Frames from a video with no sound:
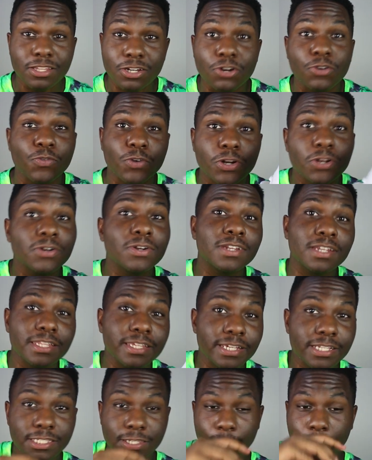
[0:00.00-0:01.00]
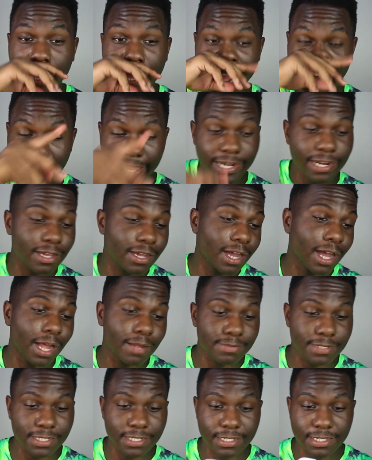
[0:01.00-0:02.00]
look real clean. So I had to
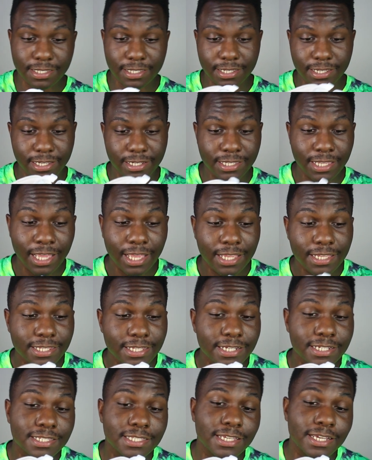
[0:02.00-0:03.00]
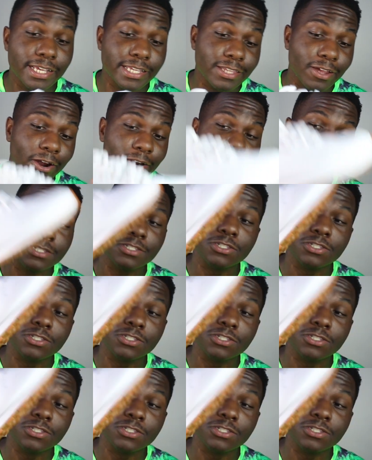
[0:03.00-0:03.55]
cop these things. These things are